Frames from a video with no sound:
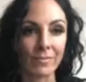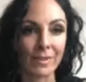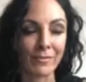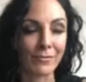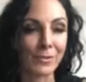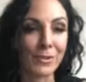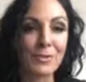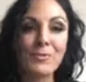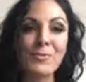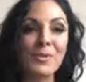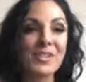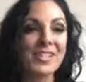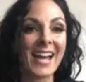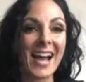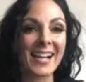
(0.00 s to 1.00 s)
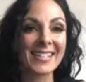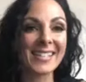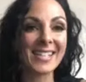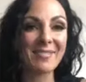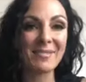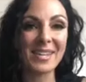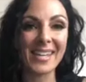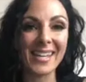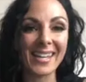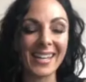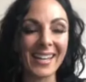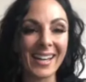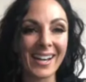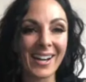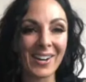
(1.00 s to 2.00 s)
If you were to ask
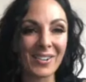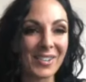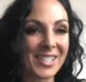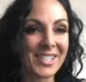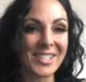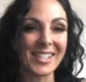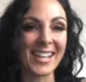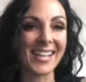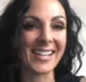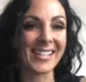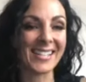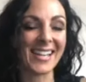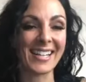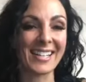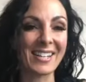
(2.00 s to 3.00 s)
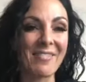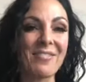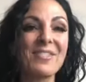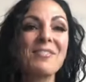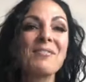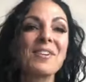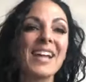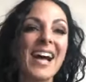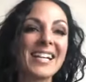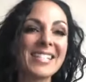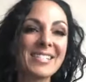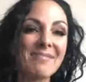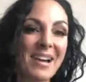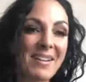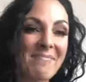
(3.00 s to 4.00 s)
me, what should I get tattooed? If you were to
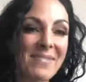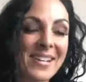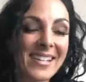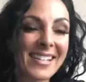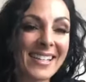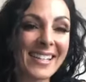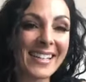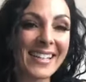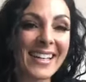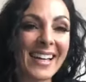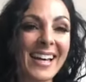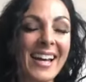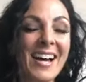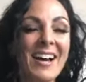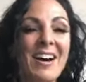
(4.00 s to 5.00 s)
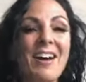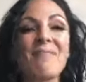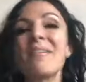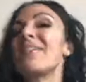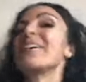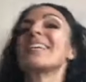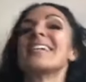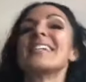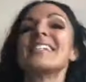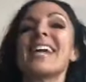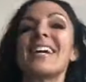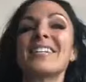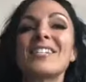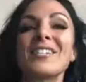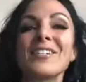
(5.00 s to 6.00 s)
ask my opinion about getting
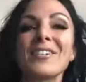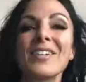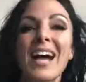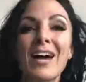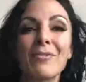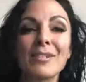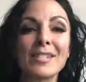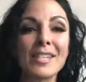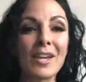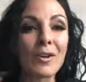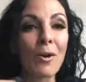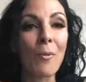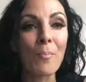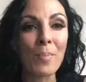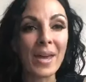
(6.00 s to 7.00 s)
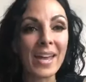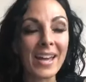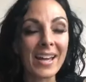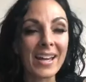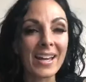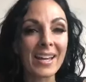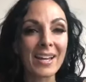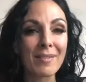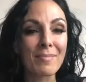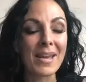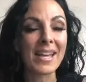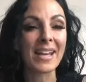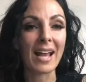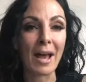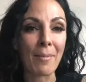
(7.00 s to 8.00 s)
tattooed, I would say go big,
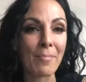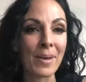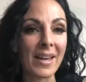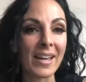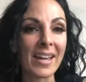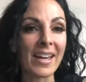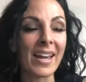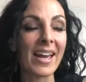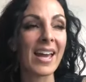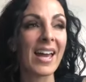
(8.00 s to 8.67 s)
make it epic.